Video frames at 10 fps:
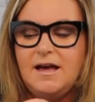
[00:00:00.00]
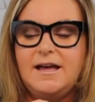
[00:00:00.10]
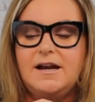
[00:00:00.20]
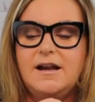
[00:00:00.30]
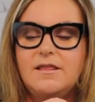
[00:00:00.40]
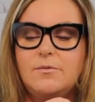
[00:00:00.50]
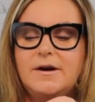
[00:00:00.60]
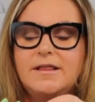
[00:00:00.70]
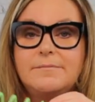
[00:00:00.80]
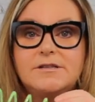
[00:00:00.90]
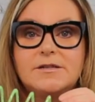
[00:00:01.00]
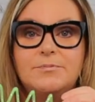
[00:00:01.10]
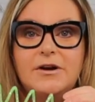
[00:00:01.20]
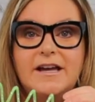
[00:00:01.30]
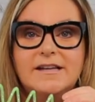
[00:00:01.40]
Got another one of them
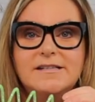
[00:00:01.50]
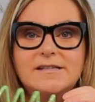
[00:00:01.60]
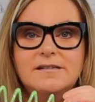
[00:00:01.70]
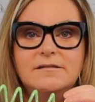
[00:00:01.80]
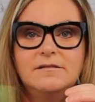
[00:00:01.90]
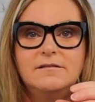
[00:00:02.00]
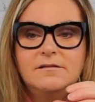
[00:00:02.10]
springs,